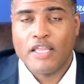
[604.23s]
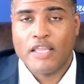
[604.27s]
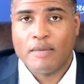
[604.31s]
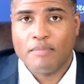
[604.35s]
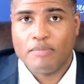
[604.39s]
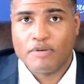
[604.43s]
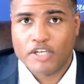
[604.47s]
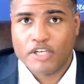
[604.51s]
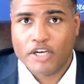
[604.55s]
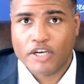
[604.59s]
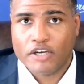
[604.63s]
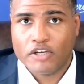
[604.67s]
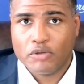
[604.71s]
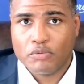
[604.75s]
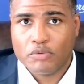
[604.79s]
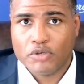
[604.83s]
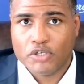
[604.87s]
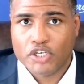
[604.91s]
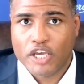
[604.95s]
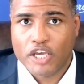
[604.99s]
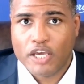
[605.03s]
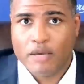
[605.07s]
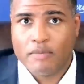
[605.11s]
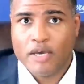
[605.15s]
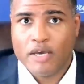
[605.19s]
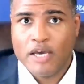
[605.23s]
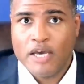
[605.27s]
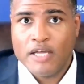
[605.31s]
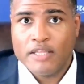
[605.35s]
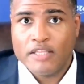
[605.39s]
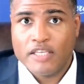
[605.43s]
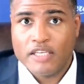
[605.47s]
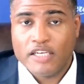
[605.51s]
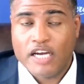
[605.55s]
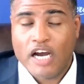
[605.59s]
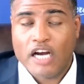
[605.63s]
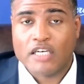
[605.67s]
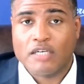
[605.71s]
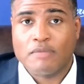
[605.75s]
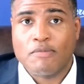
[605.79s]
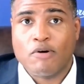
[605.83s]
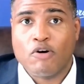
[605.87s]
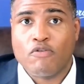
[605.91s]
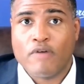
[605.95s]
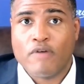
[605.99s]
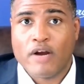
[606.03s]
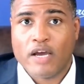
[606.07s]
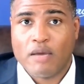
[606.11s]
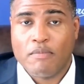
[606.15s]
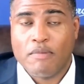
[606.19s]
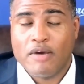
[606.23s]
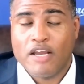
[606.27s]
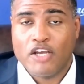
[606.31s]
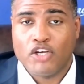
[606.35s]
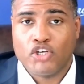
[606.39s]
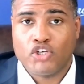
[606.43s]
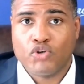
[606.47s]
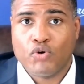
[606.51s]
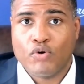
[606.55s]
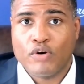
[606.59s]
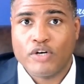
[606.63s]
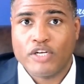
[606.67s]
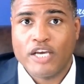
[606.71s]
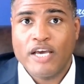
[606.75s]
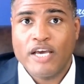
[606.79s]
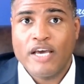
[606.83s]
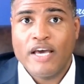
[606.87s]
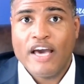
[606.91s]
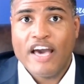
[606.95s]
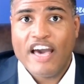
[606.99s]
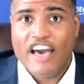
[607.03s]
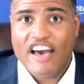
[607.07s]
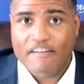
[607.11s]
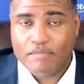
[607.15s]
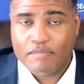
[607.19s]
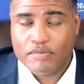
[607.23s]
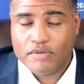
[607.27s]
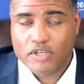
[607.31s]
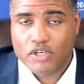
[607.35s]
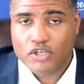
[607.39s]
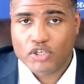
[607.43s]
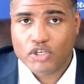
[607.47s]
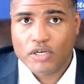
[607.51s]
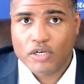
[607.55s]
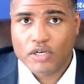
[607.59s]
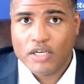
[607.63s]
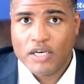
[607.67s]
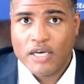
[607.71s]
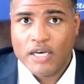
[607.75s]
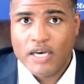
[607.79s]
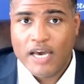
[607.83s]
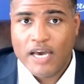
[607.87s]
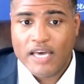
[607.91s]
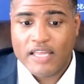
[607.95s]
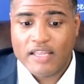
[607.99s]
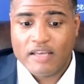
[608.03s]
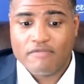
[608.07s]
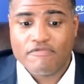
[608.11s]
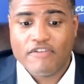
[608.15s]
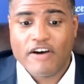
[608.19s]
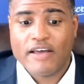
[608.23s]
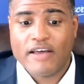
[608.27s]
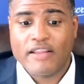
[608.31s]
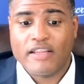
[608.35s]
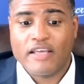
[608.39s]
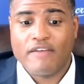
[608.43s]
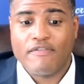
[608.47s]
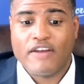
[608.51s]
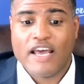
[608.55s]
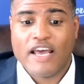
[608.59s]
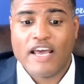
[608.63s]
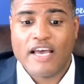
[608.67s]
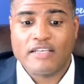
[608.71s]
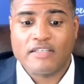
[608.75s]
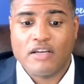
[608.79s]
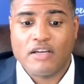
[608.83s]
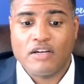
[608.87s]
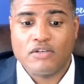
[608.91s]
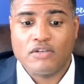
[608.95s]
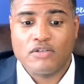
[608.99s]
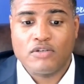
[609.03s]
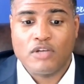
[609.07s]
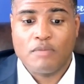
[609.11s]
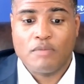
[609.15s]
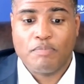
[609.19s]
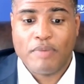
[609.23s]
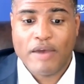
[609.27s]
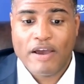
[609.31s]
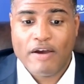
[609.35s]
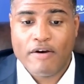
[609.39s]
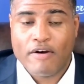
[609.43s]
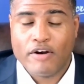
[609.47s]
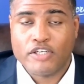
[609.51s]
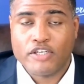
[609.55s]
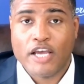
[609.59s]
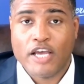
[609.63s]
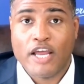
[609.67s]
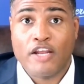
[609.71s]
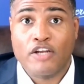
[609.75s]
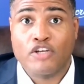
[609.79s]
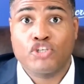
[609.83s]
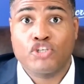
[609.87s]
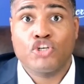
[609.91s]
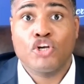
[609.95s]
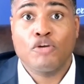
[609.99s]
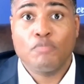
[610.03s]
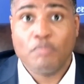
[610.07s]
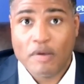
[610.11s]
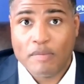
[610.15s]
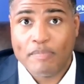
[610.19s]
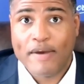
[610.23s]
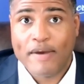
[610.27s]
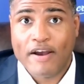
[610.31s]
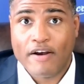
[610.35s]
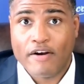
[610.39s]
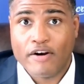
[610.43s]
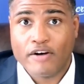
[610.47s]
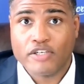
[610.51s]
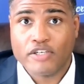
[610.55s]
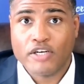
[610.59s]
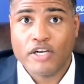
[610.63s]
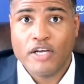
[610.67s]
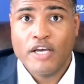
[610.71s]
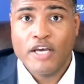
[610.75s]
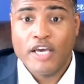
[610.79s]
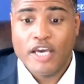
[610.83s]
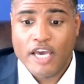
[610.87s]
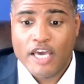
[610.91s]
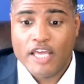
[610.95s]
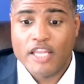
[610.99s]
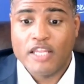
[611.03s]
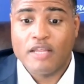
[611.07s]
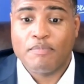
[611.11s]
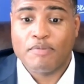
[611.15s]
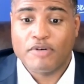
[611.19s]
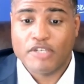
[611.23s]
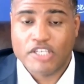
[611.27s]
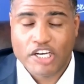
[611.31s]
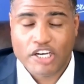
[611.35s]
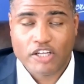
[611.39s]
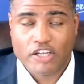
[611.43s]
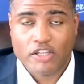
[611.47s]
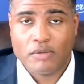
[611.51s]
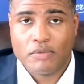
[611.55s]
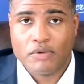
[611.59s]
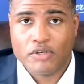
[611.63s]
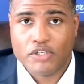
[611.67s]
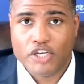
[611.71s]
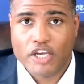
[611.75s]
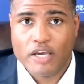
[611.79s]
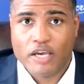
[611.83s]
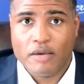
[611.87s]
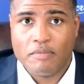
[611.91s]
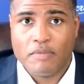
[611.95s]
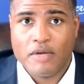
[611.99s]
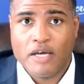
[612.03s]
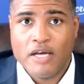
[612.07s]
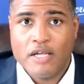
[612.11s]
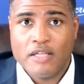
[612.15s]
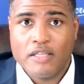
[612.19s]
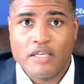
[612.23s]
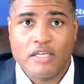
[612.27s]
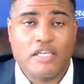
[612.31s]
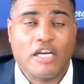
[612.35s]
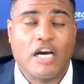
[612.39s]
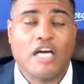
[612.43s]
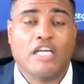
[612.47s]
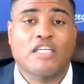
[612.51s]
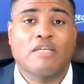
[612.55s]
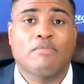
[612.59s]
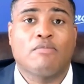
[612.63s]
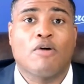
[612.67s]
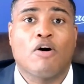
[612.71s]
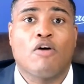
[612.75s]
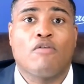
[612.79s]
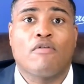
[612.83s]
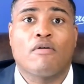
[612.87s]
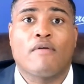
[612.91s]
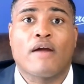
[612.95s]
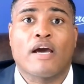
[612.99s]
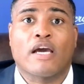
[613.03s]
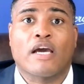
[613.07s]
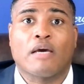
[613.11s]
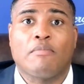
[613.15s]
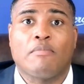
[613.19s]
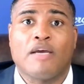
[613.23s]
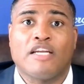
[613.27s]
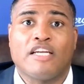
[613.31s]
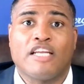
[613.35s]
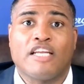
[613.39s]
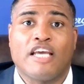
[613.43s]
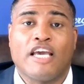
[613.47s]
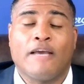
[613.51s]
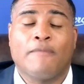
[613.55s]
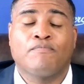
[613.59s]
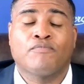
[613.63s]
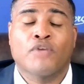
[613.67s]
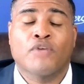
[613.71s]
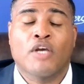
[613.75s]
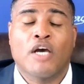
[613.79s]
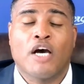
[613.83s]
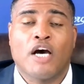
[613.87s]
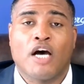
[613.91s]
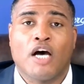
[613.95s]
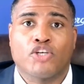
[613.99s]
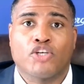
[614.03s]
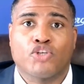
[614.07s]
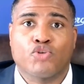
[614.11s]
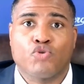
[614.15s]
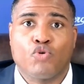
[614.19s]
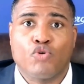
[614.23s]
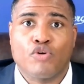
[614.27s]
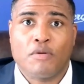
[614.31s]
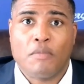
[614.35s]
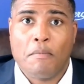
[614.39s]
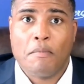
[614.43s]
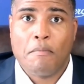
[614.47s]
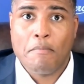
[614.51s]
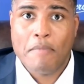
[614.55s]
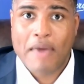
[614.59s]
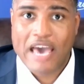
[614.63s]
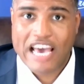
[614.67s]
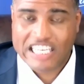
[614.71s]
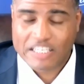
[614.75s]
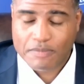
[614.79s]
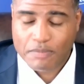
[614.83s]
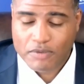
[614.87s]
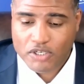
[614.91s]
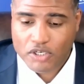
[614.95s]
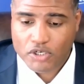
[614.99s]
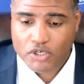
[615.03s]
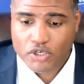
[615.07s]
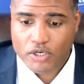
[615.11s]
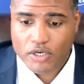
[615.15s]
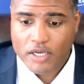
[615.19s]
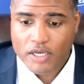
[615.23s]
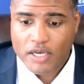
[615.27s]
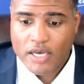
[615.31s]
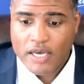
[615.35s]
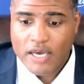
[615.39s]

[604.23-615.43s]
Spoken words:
particular regime, then Dr. Mo will recommend a short half position. And then finally, if an asset is bearish, and it should be bearish in the particular regime, then Dr. Mo will recommend a short max position.